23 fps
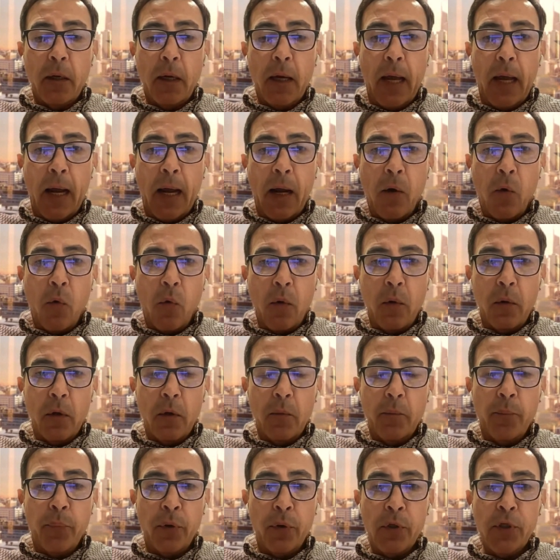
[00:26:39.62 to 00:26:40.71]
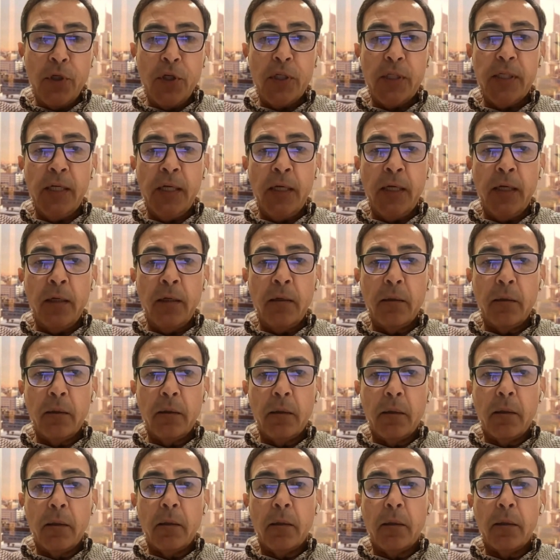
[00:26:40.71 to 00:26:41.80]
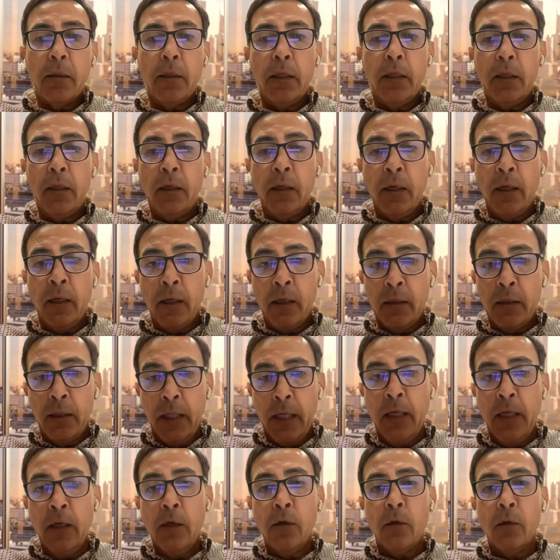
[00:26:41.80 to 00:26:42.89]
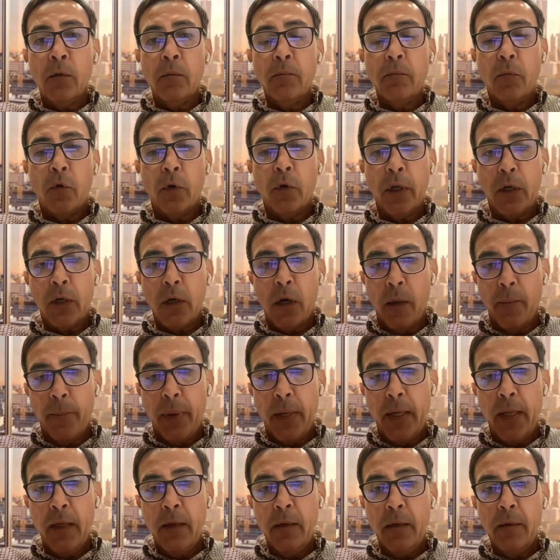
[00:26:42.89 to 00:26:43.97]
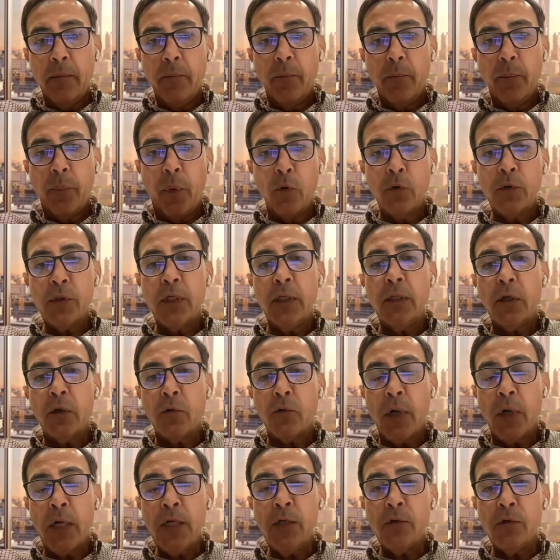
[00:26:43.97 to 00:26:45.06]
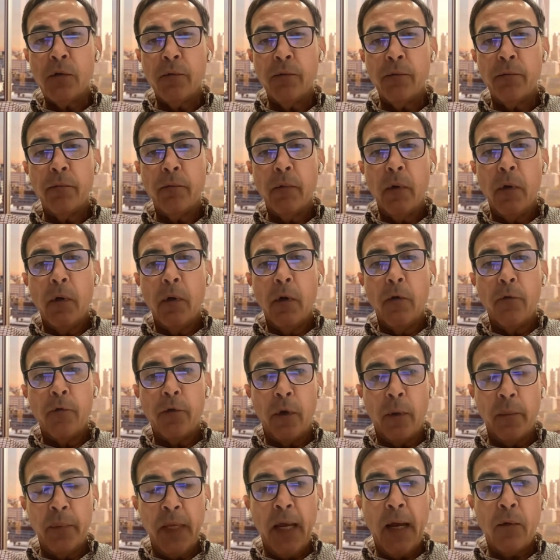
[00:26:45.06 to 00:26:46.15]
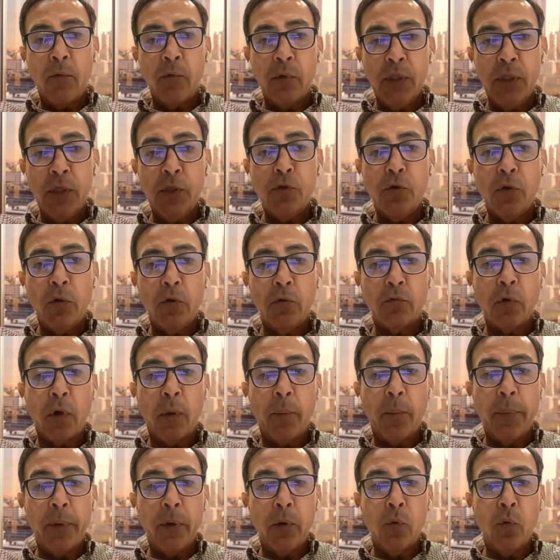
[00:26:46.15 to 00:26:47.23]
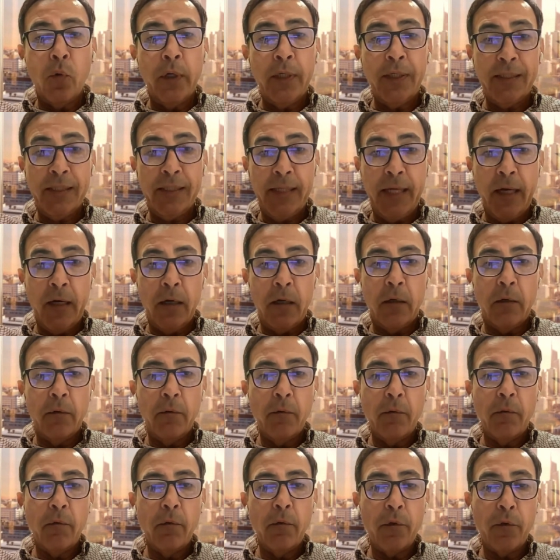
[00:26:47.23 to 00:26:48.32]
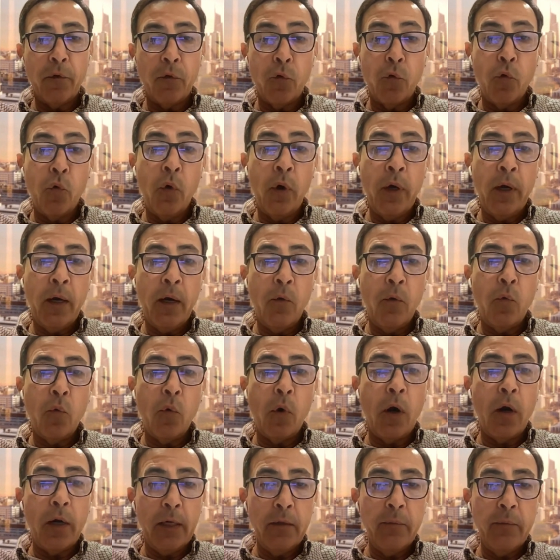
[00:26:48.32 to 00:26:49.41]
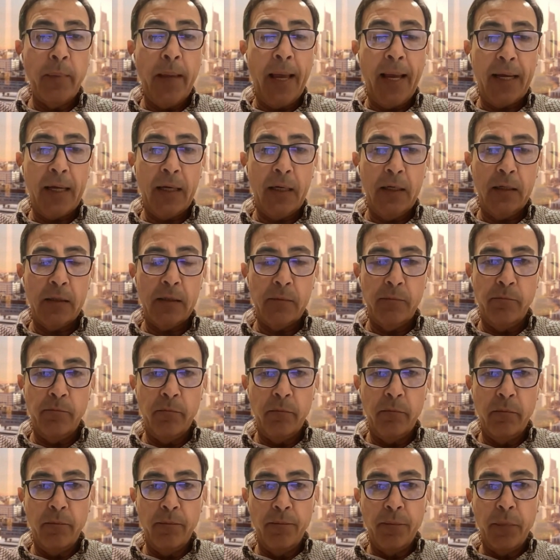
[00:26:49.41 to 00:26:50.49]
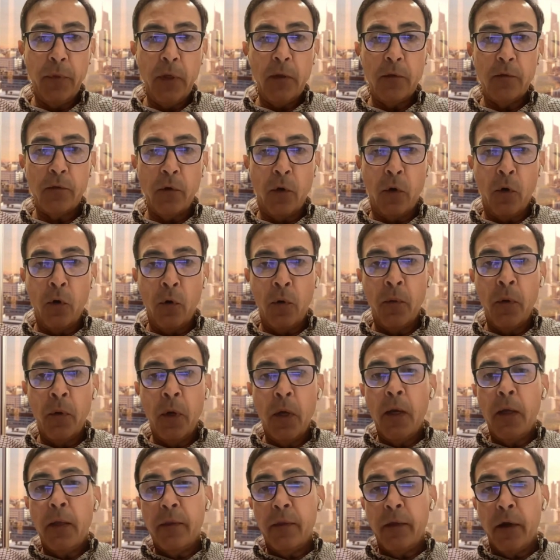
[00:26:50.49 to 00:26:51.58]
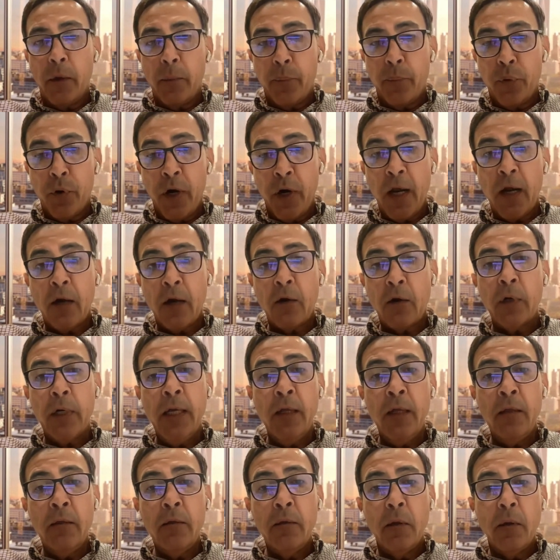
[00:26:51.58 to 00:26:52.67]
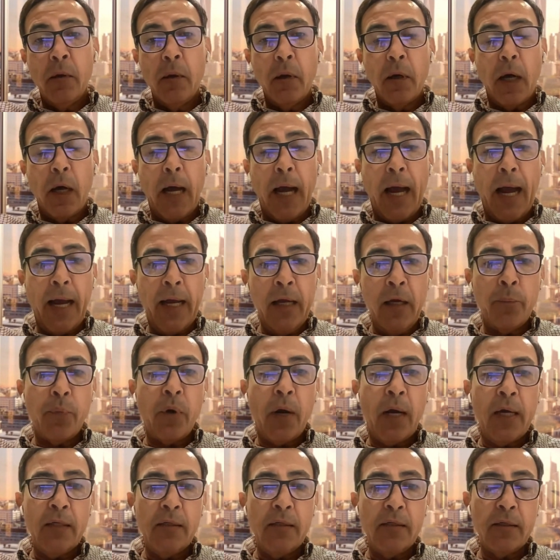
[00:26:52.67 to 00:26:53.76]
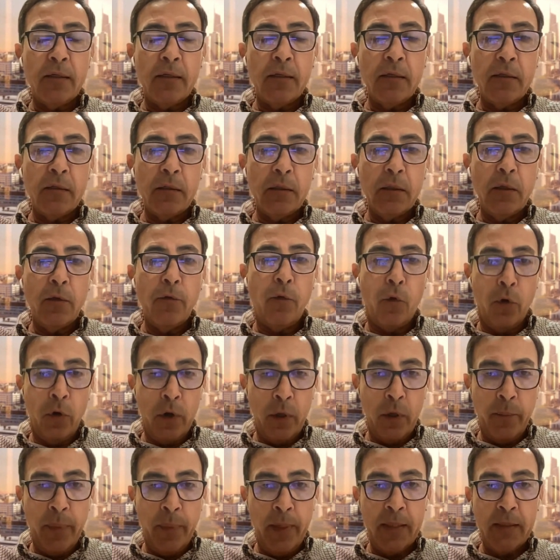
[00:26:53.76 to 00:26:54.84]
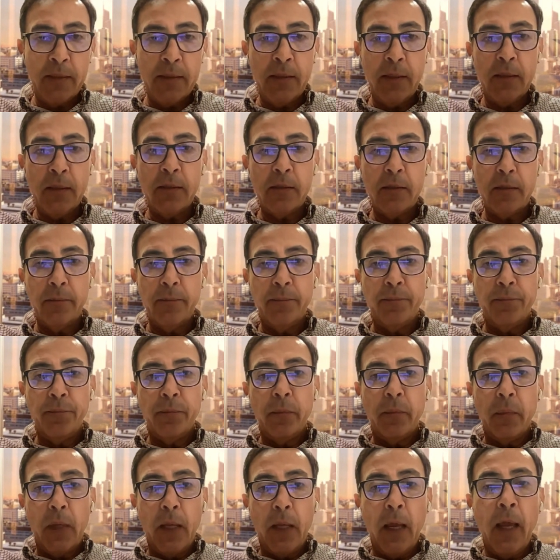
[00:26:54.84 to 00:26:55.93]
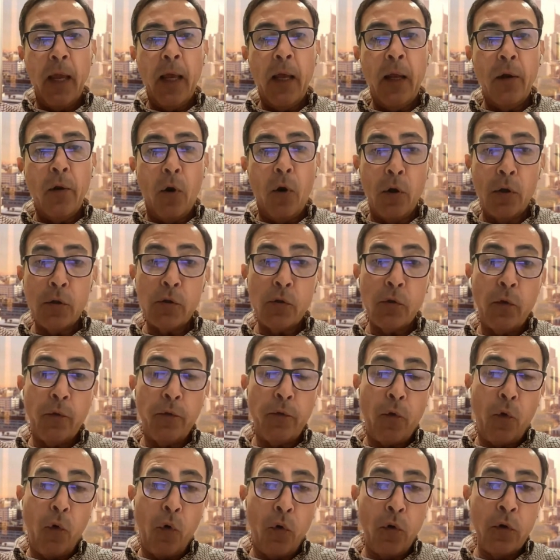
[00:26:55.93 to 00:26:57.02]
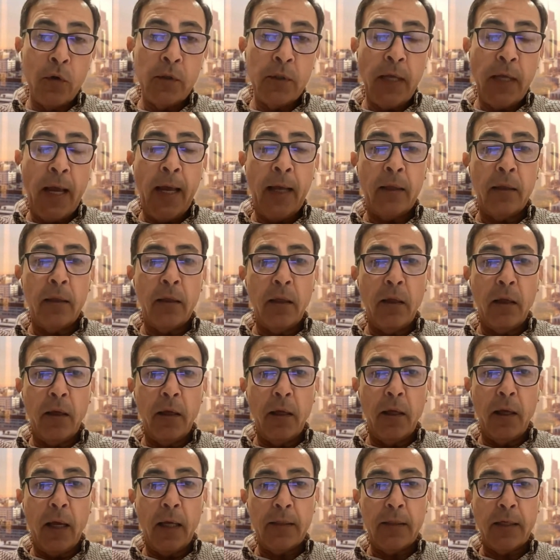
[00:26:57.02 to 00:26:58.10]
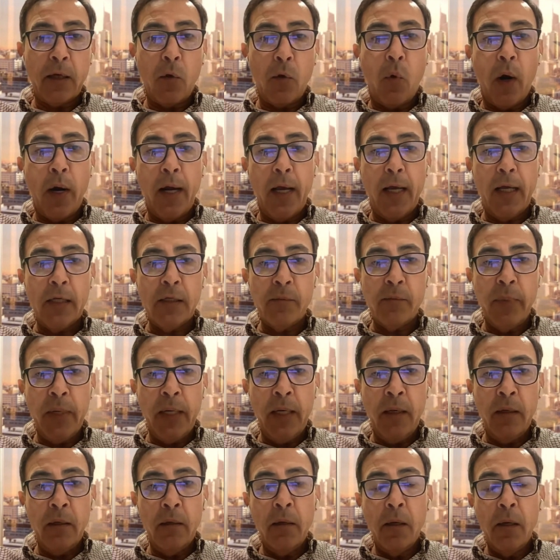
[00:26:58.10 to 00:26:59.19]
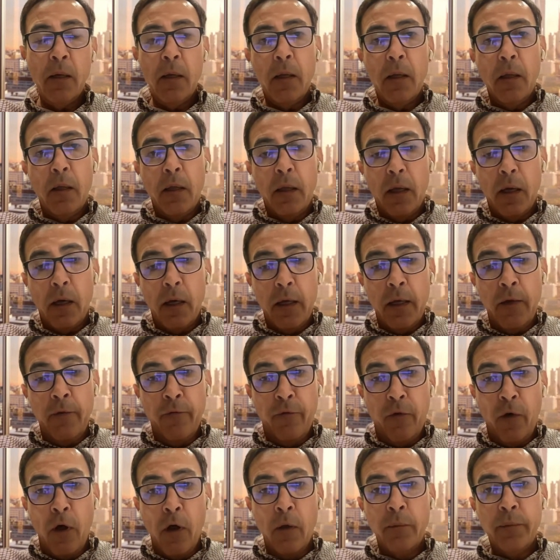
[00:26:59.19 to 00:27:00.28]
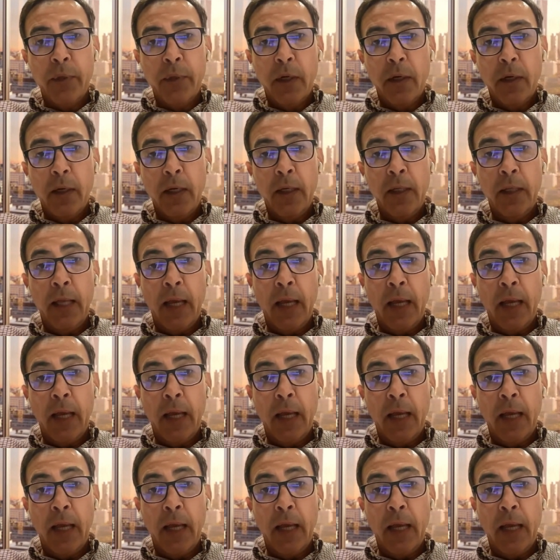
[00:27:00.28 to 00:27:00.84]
ac- purchasing the deal or the company post integration from the acquisition entrepreneur is there through a warrant mechanism. So they're pre agreed higher prices for the business. And also, of course, that as Acquire has been involved in the